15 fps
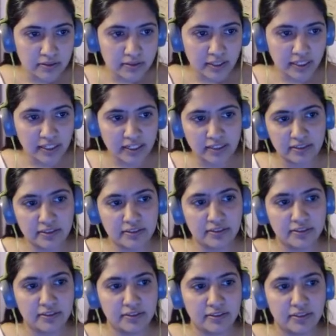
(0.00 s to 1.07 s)
Yeah,
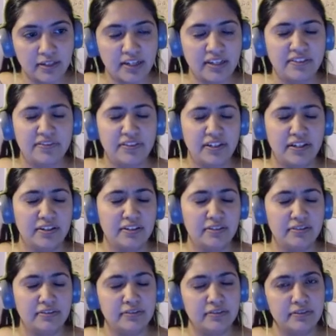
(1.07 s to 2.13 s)
kind of tired,
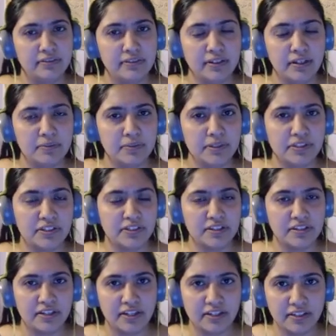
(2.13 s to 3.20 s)
not much to
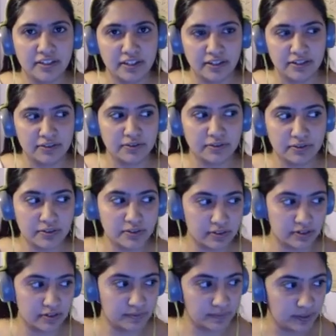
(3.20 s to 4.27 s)
say today, so it's just
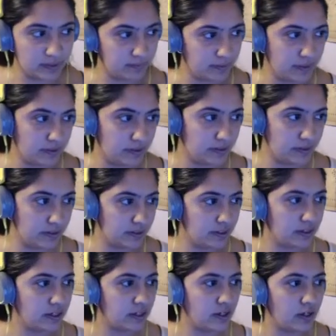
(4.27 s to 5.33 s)
gonna be me
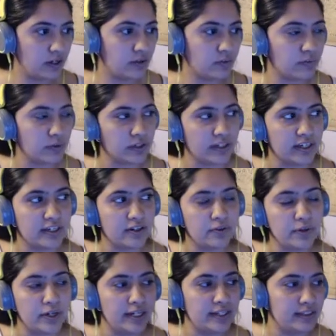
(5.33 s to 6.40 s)
working
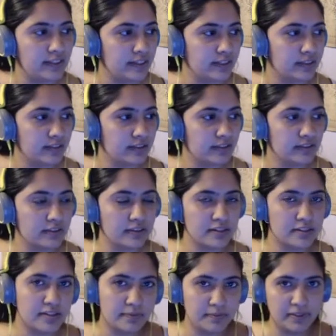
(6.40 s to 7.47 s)
quietly
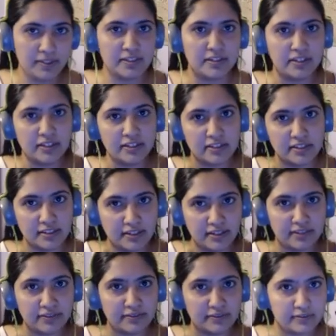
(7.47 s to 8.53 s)
because I'm listening to
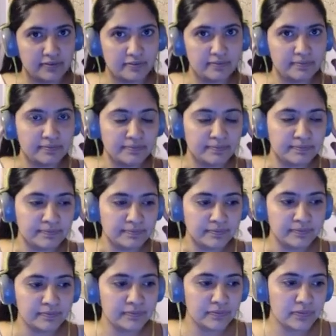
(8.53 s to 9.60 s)
stuff.
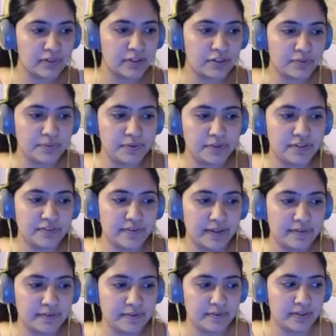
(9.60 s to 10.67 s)
So I suppose if I have
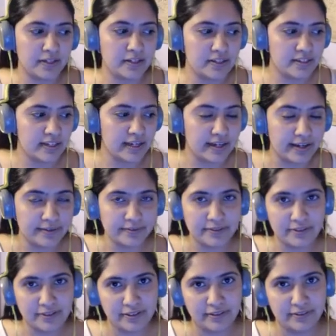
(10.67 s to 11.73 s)
something to say I will
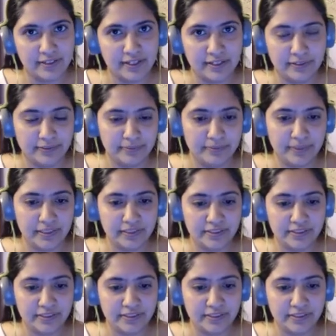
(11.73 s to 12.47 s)
slow down, but